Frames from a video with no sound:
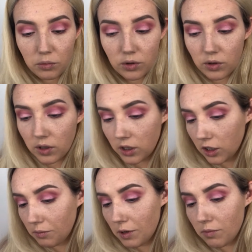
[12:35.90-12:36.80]
Put a
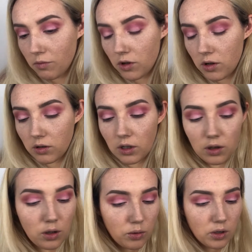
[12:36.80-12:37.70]
little bit more on a
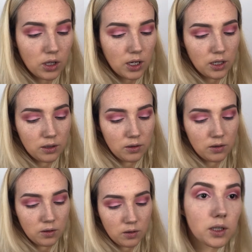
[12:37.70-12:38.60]
lower line.
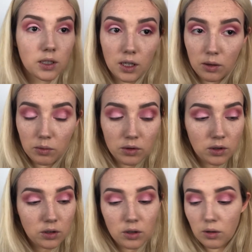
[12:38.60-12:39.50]
But I will
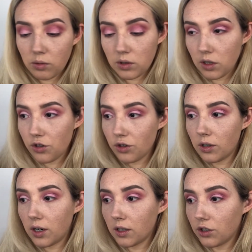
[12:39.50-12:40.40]
not go with such a
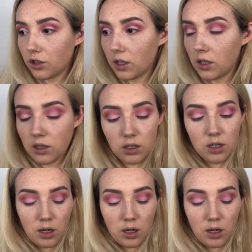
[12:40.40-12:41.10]
dark shade.